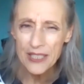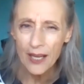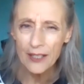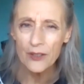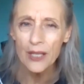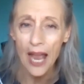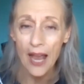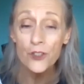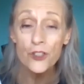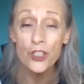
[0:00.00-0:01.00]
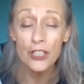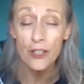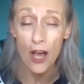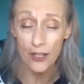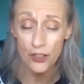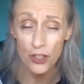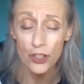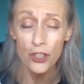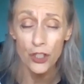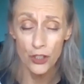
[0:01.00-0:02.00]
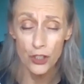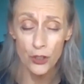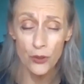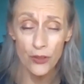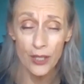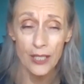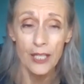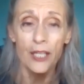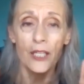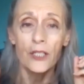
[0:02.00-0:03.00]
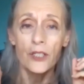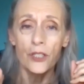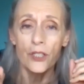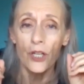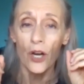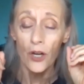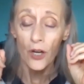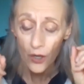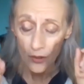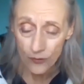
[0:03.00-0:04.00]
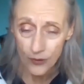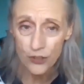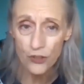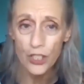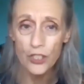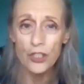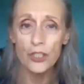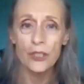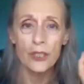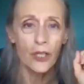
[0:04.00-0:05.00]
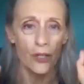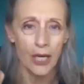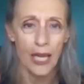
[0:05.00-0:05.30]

Tyler? After she lost her tooth, her frustration, her